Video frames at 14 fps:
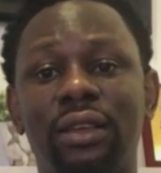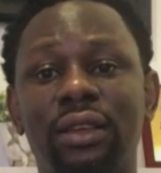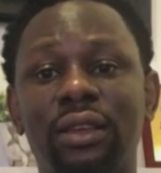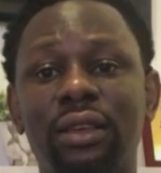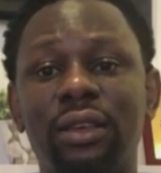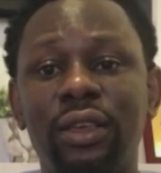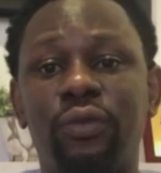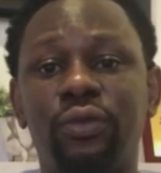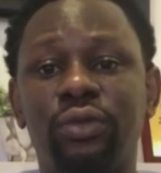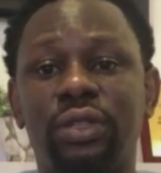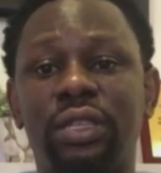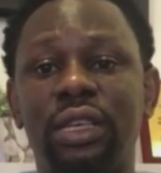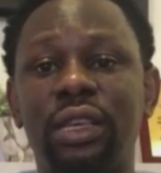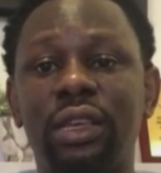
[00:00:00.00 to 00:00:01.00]
If we
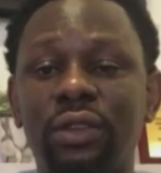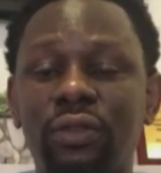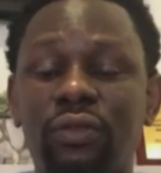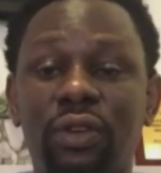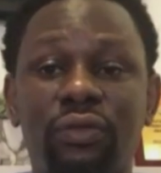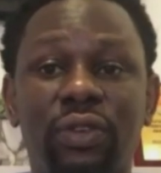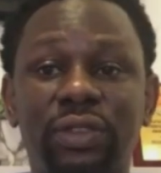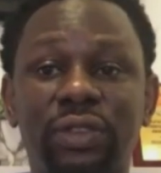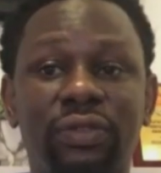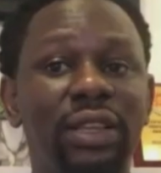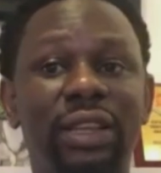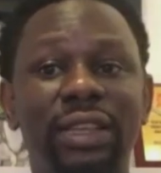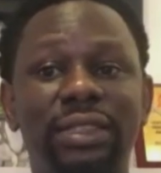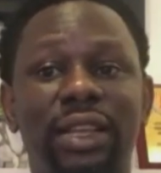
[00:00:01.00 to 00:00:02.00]
see, fortification is
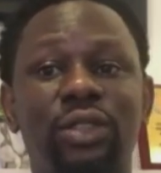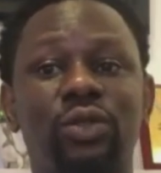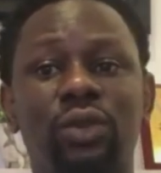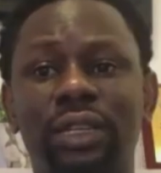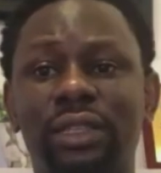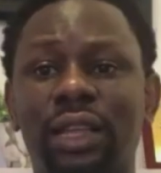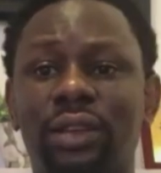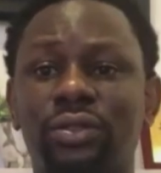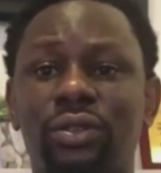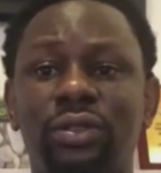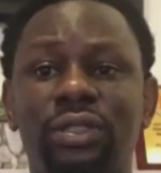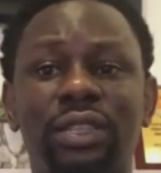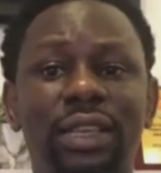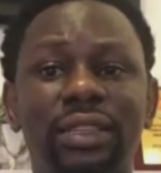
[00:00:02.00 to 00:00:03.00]
less than
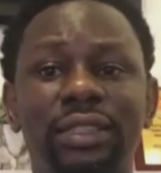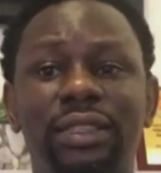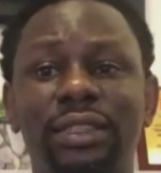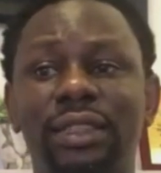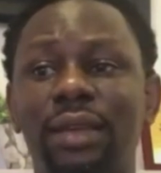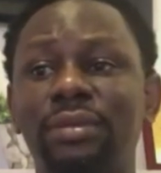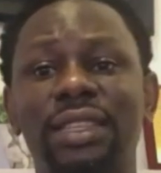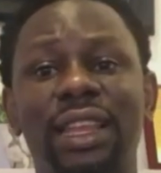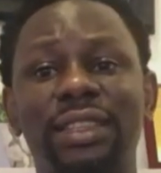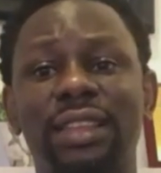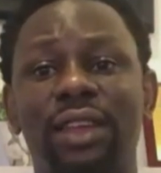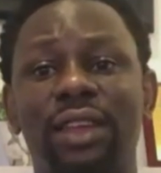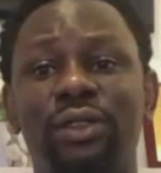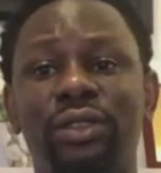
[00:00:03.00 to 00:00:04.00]
200,000. Tracking system is less
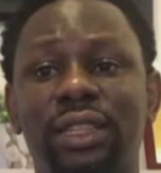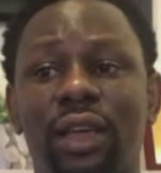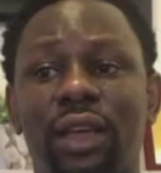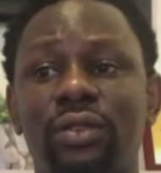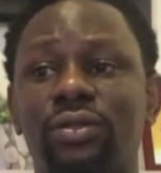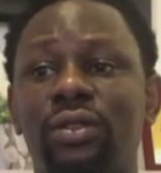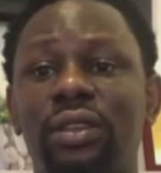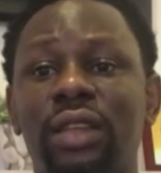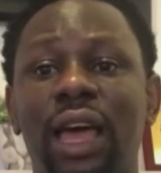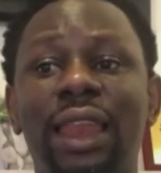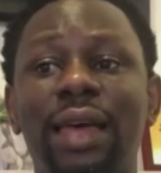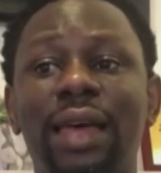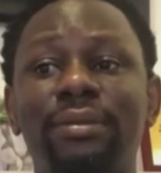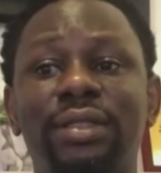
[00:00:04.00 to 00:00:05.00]
than 100,000.
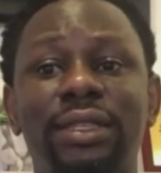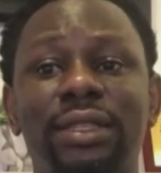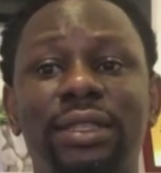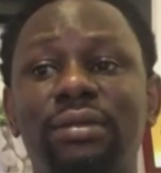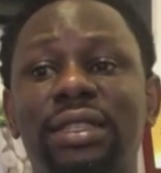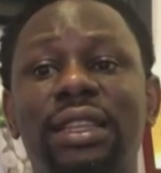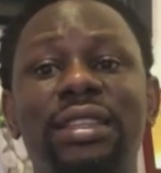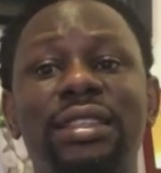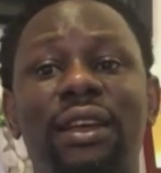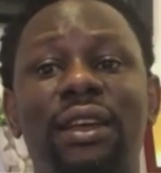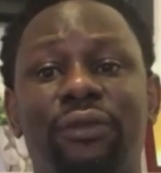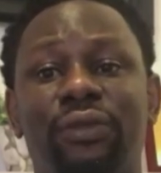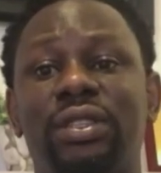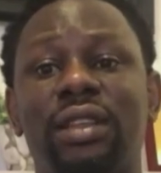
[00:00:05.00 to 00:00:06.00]
Alarm system is less
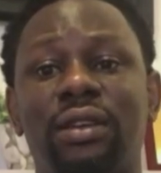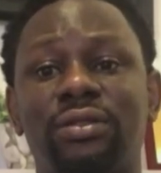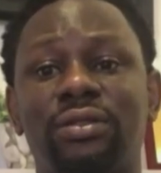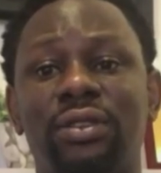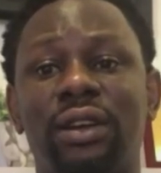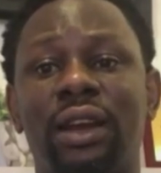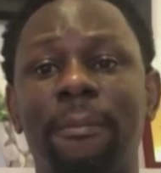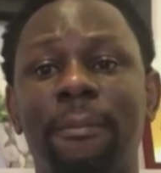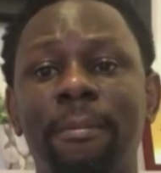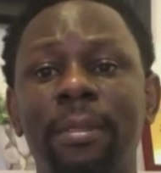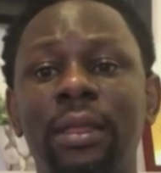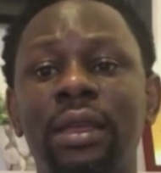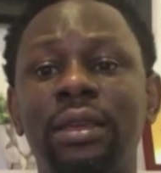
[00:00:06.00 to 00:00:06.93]
than 50,000 naira.